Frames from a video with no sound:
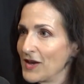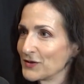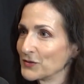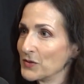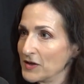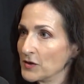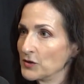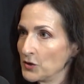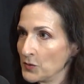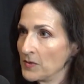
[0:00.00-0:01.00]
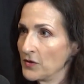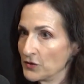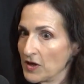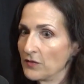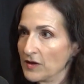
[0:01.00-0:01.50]
Yes, we can assume, and
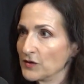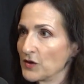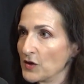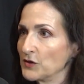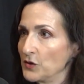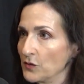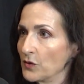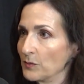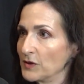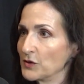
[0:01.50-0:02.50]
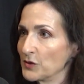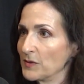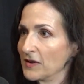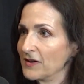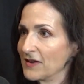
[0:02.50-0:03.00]
there's evidence that it's uniformly
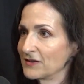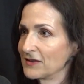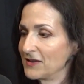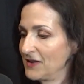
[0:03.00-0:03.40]
distributed, yes.